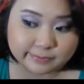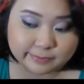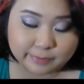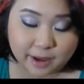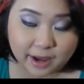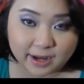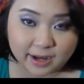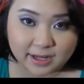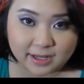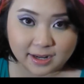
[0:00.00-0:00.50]

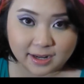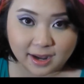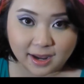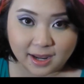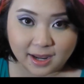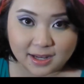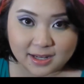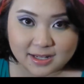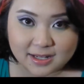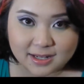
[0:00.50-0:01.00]
party
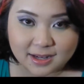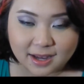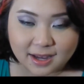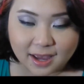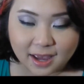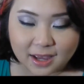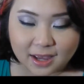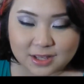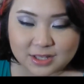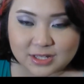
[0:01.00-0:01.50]
night.
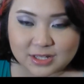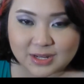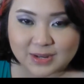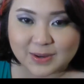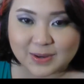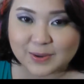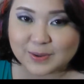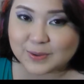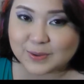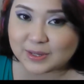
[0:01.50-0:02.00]

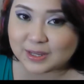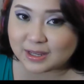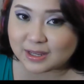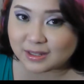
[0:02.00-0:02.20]
So